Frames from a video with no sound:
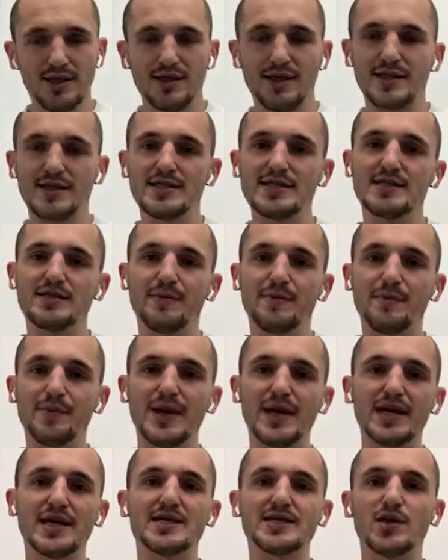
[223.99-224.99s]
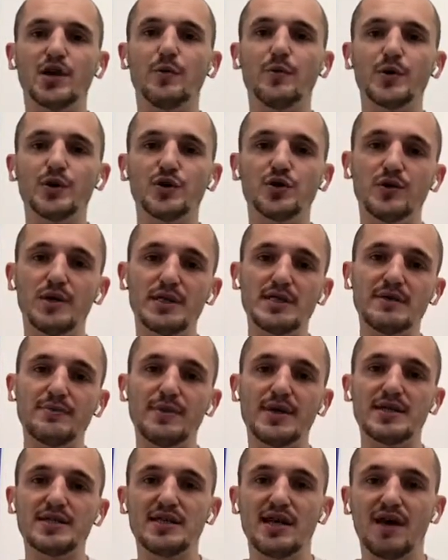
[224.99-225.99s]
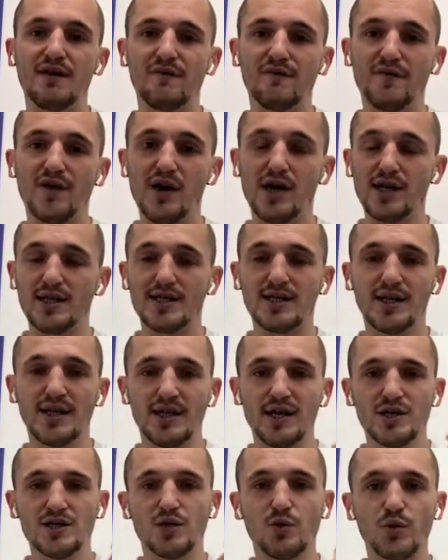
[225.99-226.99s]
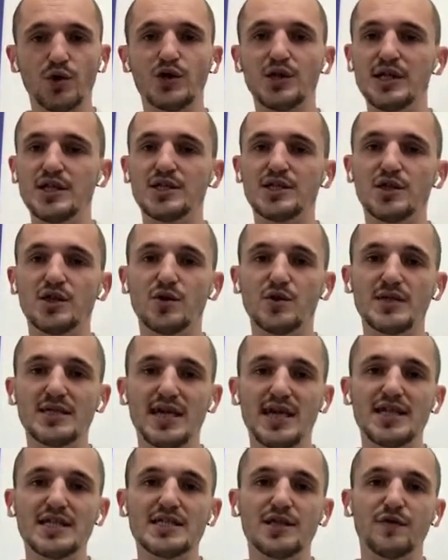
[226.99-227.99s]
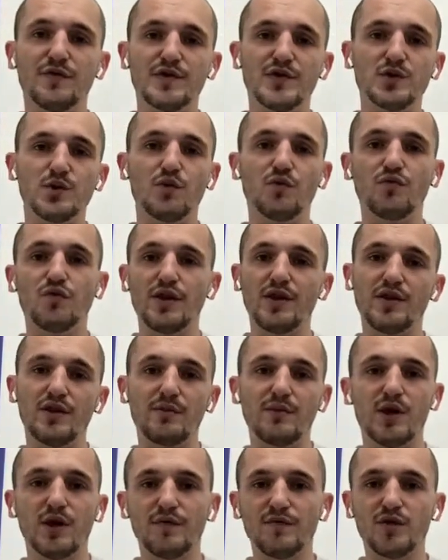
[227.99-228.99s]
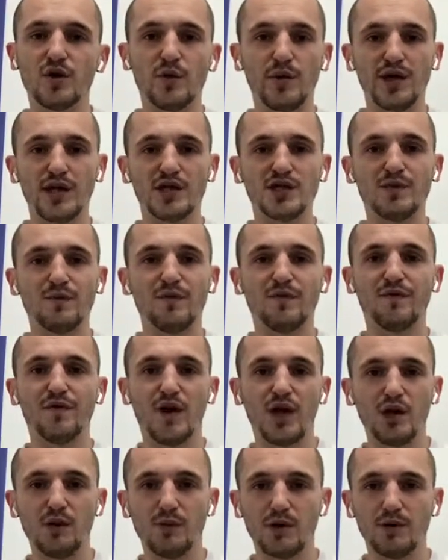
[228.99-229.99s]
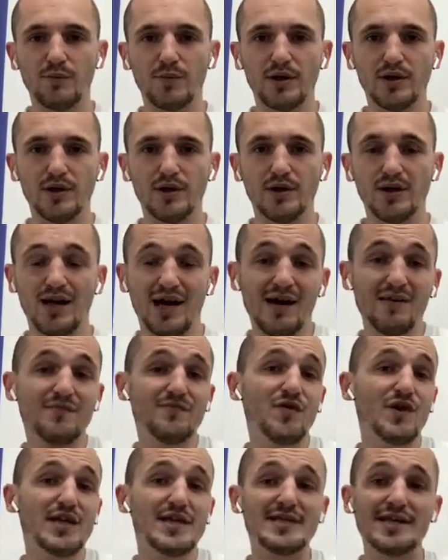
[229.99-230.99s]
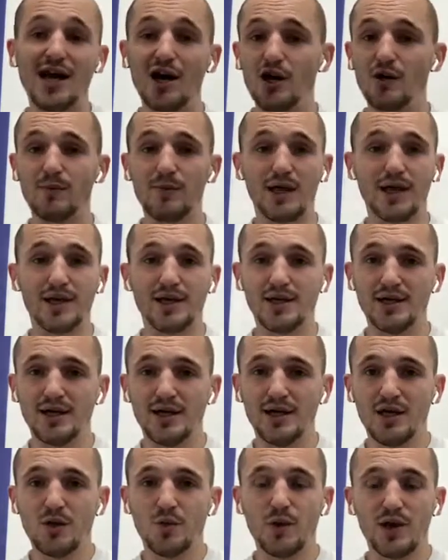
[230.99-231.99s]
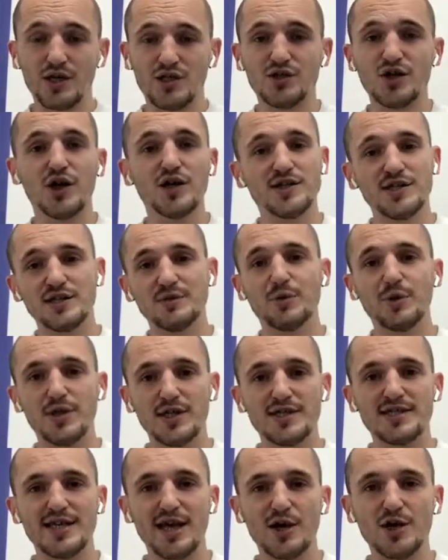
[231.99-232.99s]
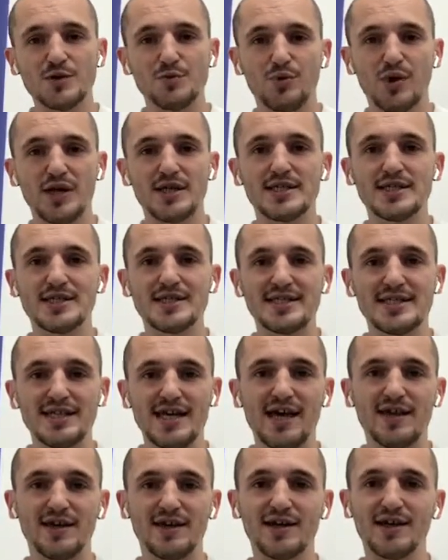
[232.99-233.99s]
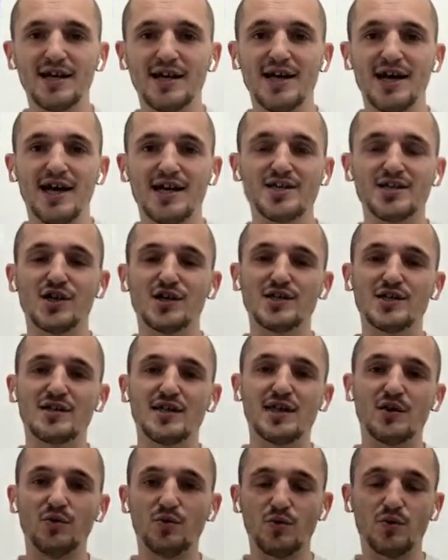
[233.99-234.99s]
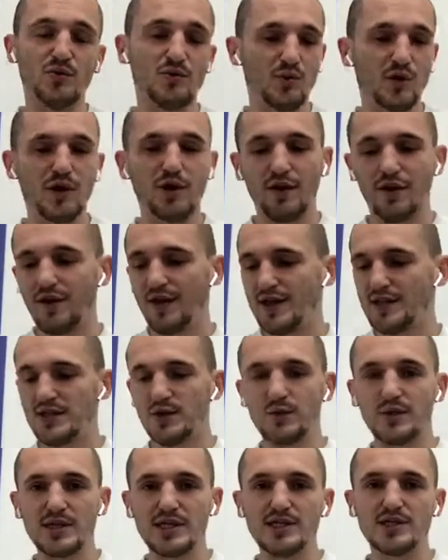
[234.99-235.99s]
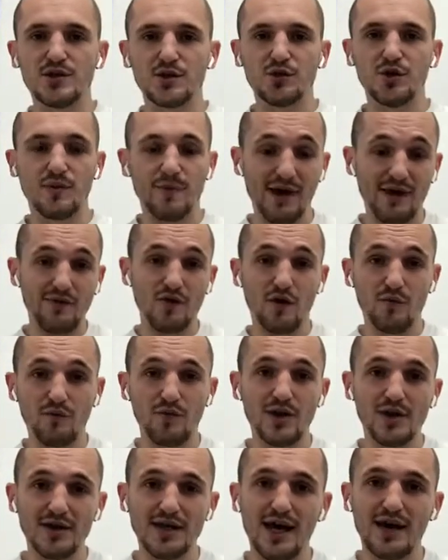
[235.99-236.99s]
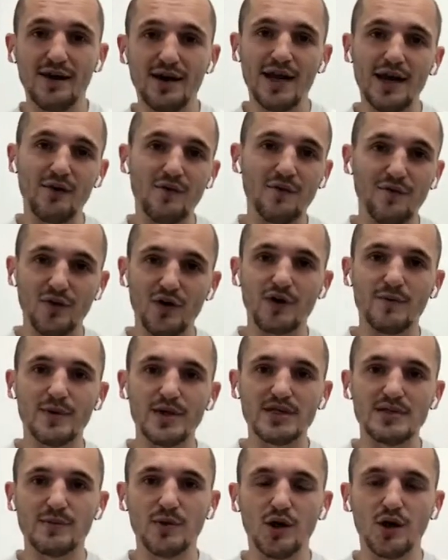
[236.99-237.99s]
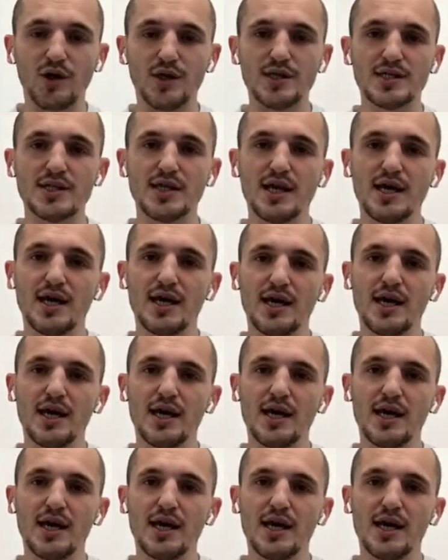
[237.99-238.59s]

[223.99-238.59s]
This is the biggest opportunity miss that I find. So what you need to do is get yourself into a rhythm of doing some follow-up. I'm really terrible at it. When I started to put the sales practice together, I started to think, well, what are the things that we need to talk about? I've got them written down here in front of me, to be honest.